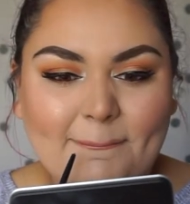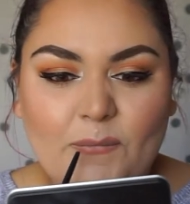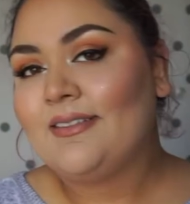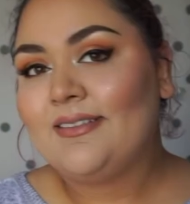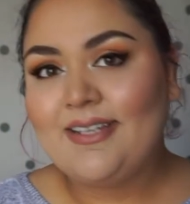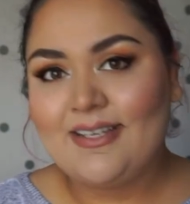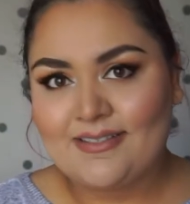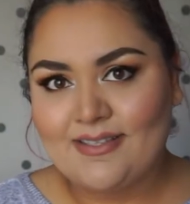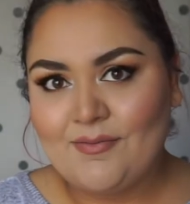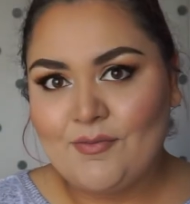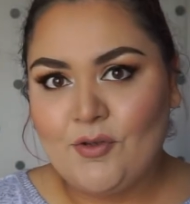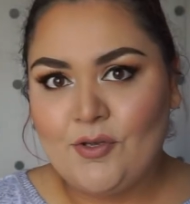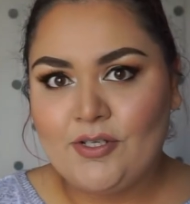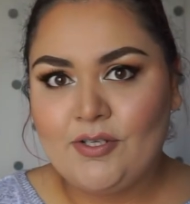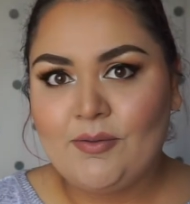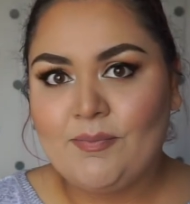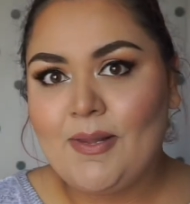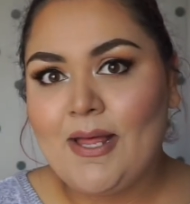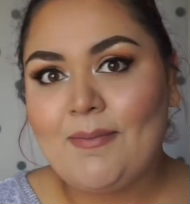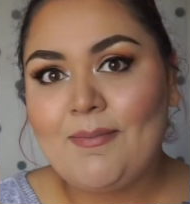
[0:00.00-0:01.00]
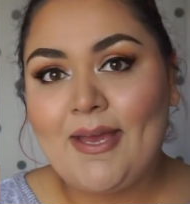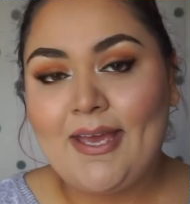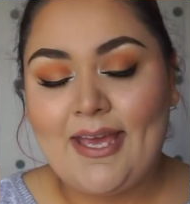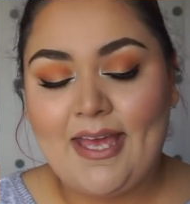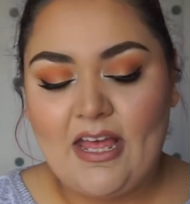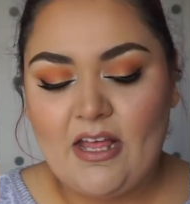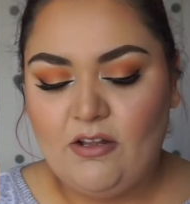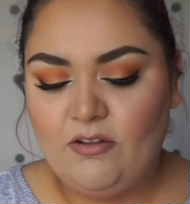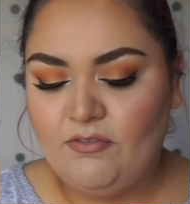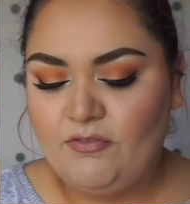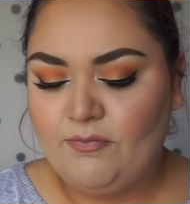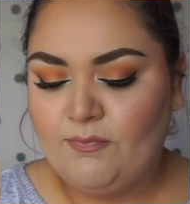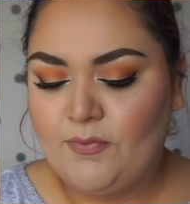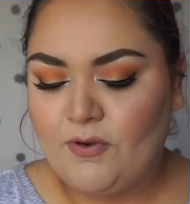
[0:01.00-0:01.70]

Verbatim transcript: Next I'm going to apply my e.l.f.